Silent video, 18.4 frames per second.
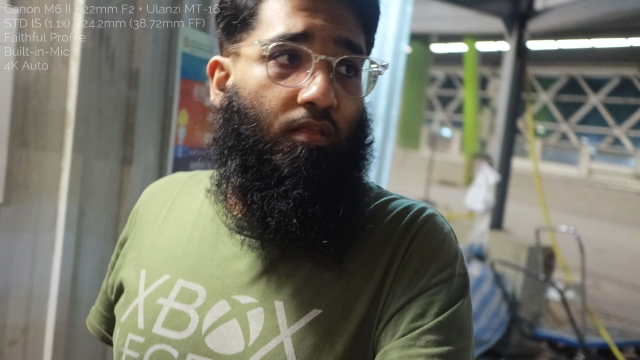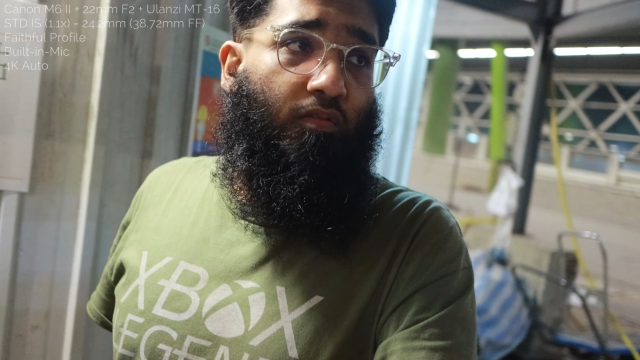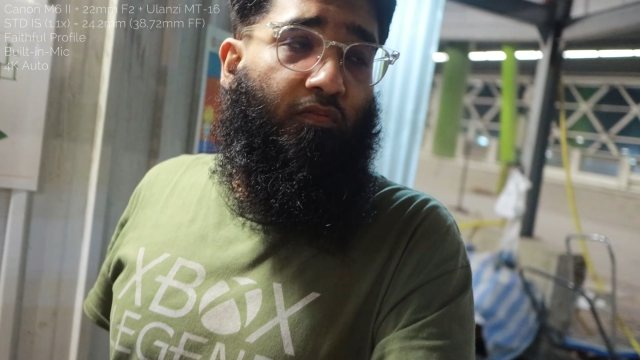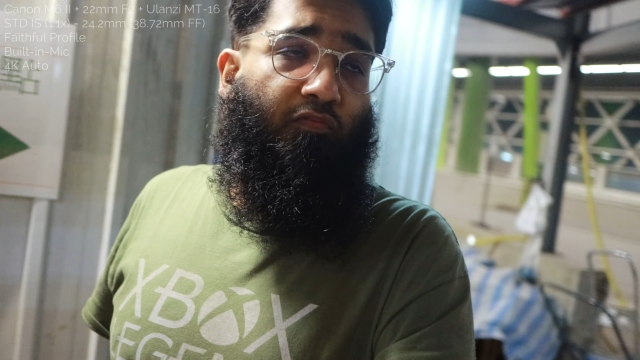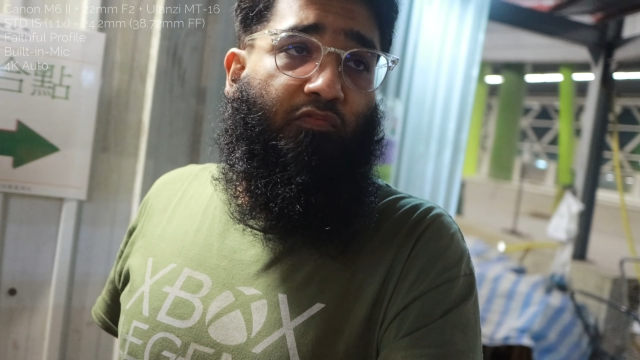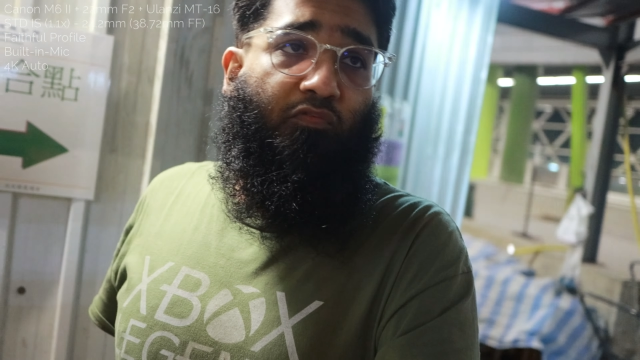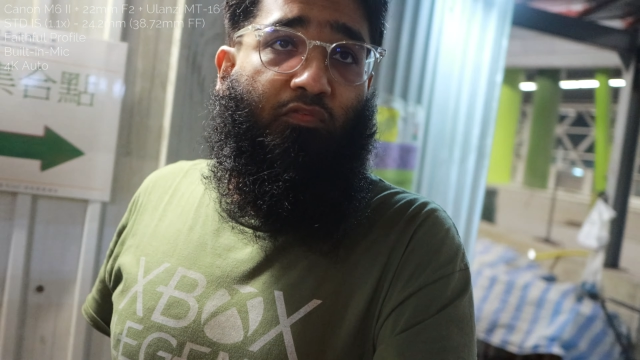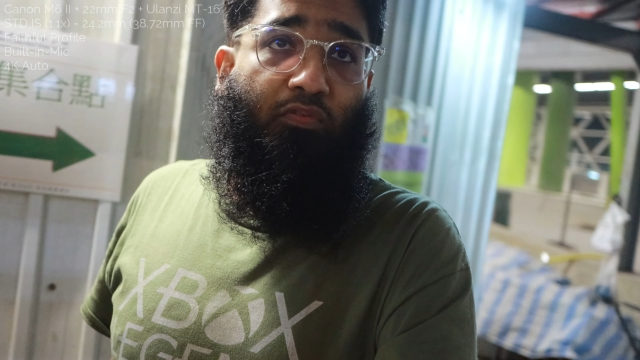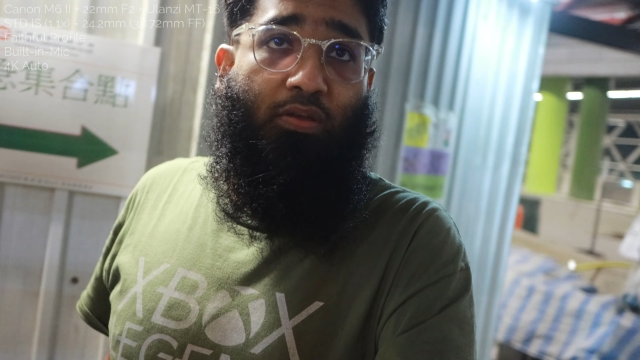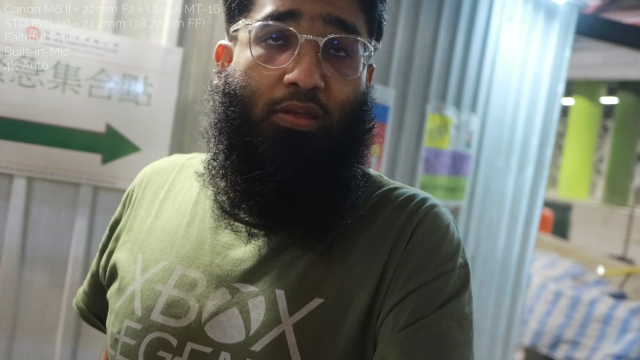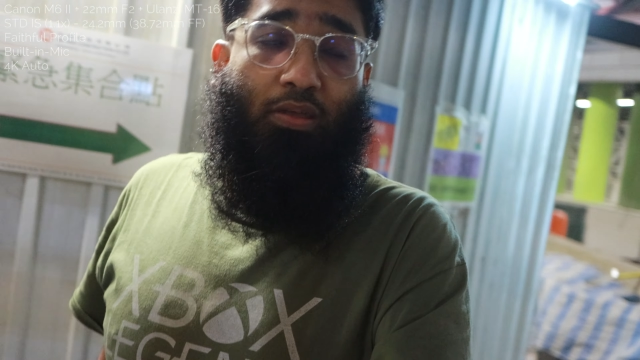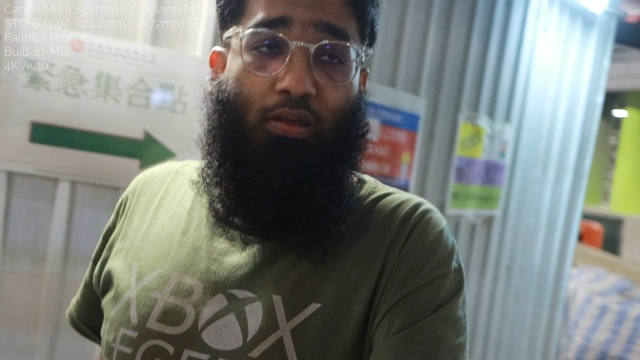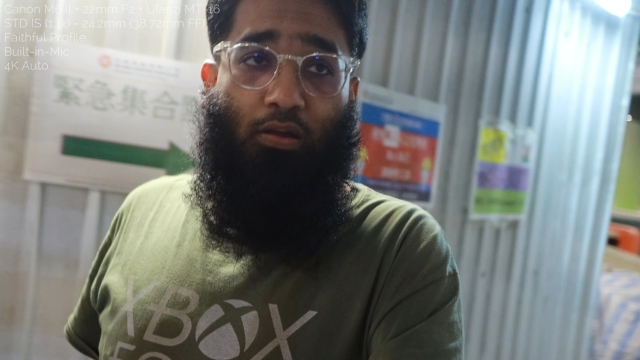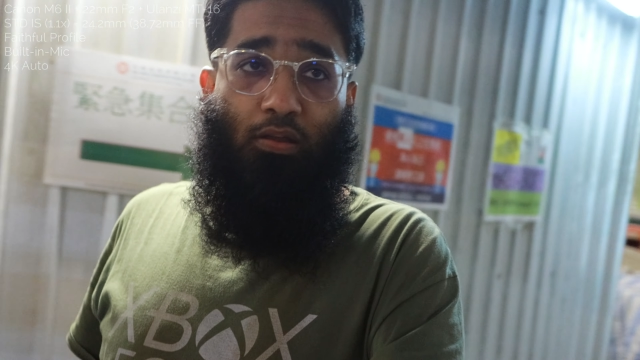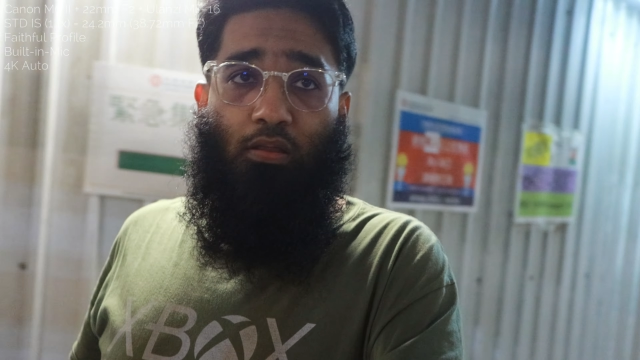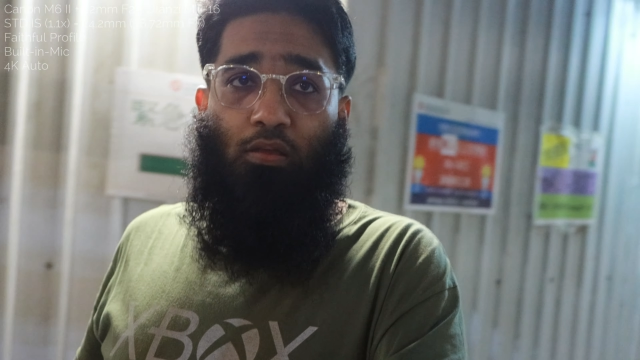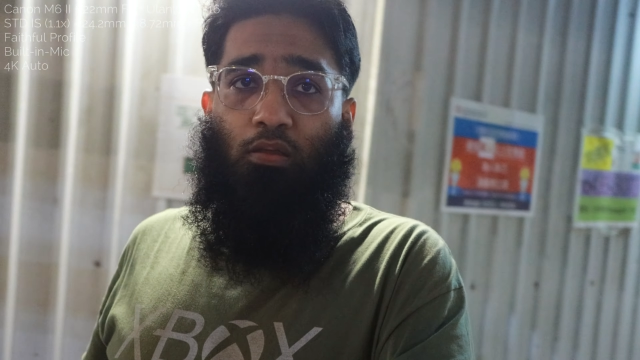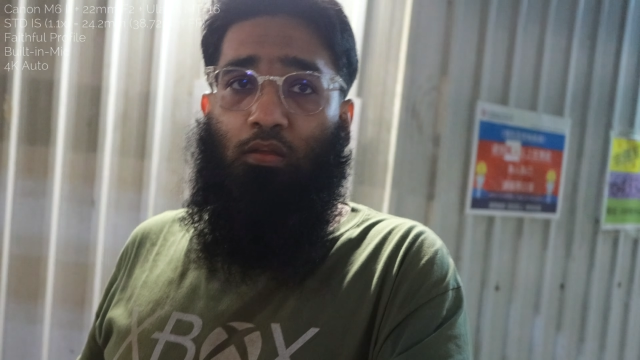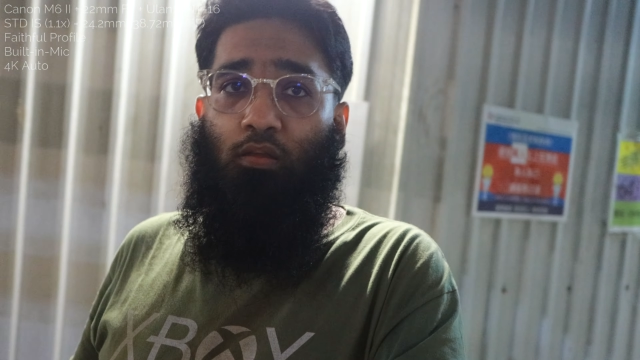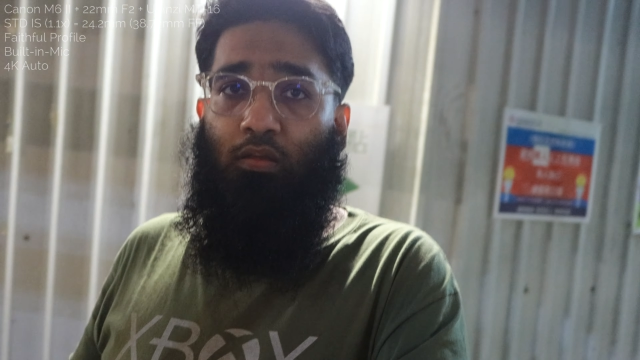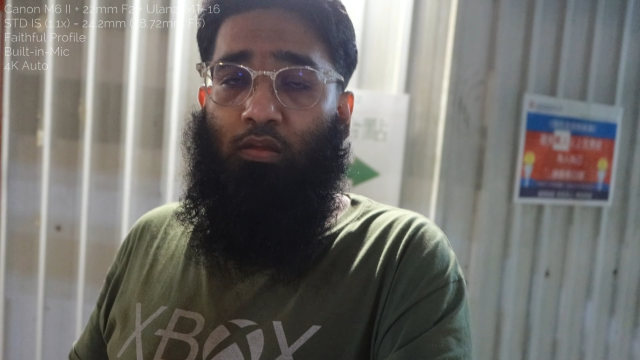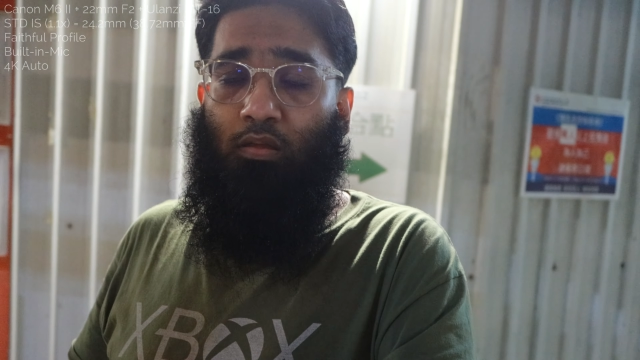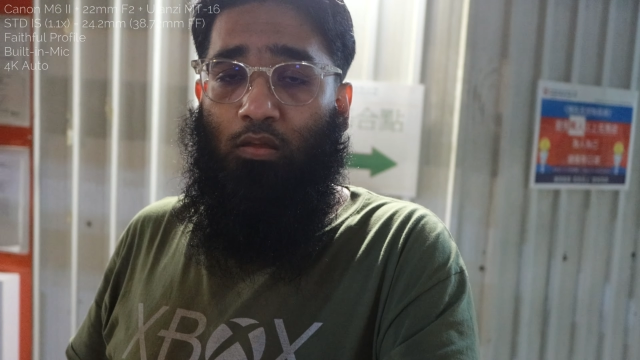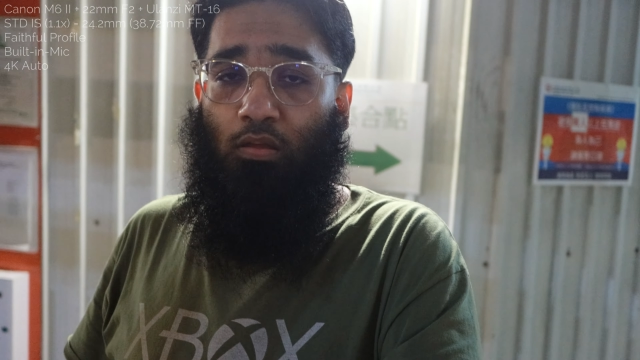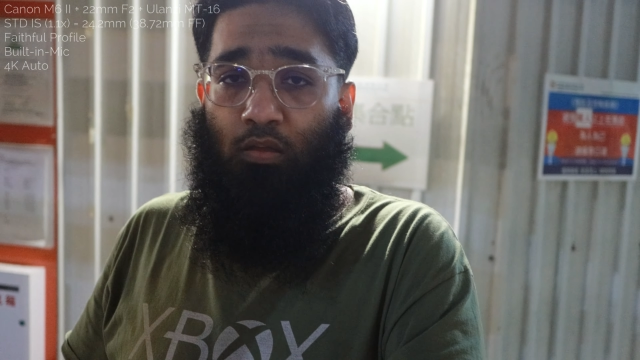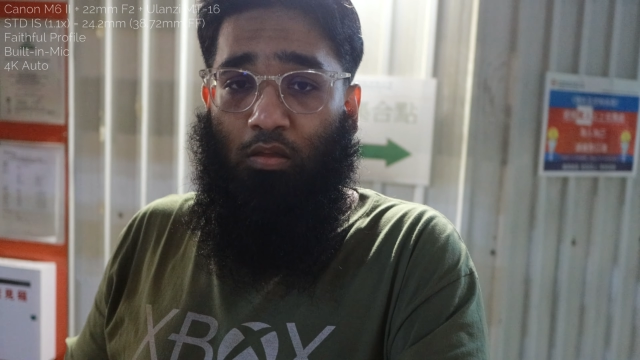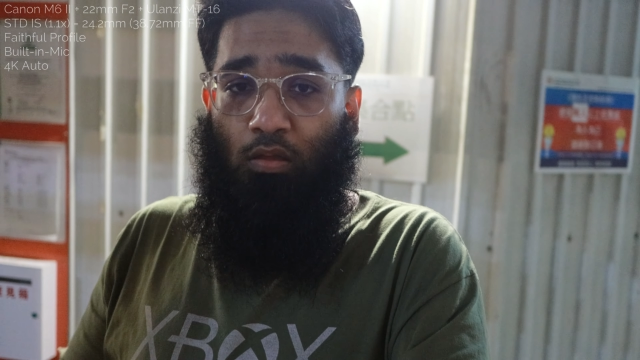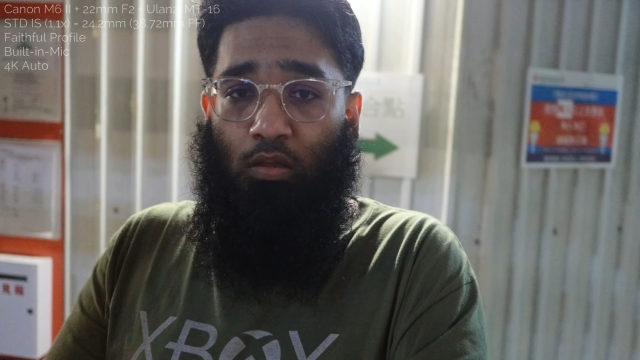severe.
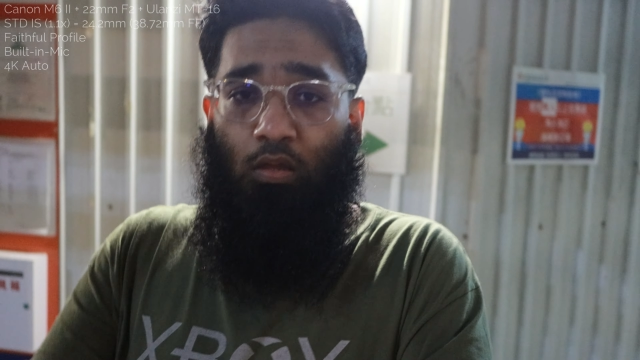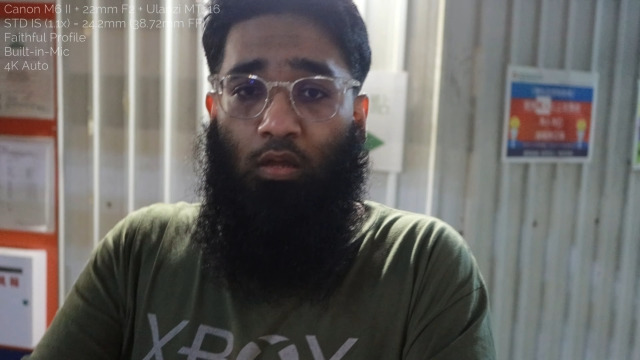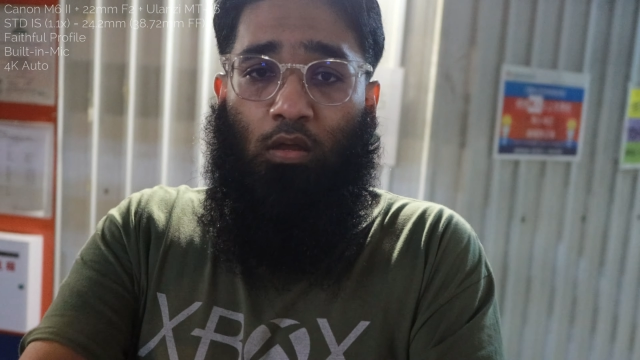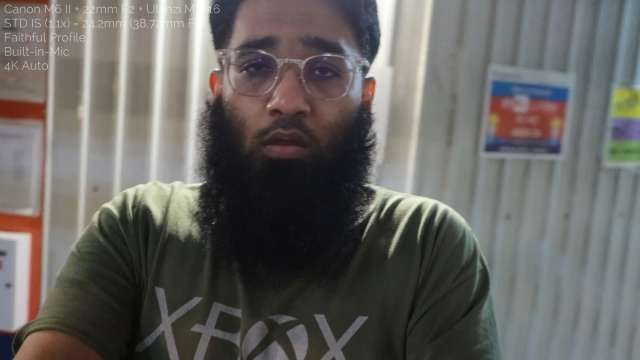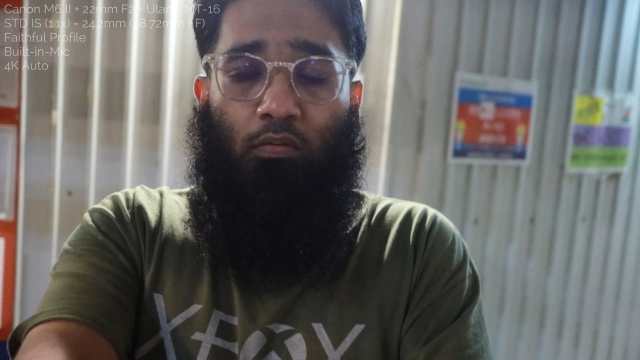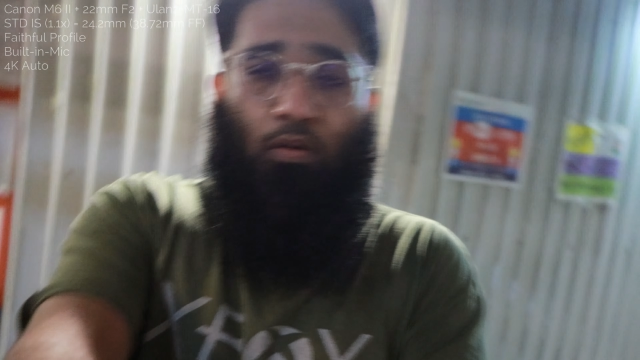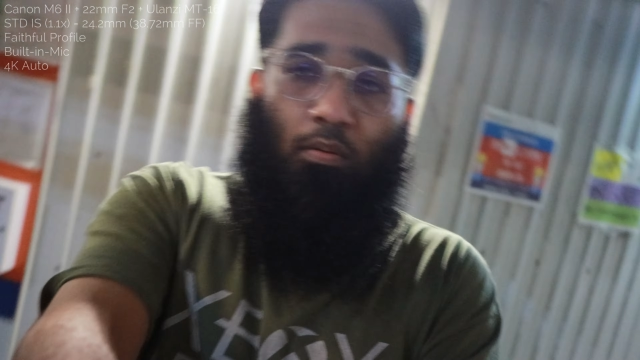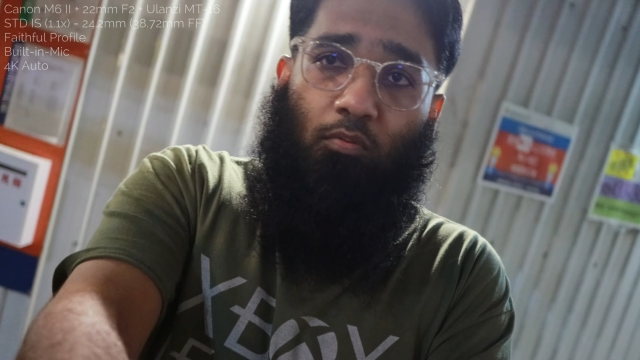So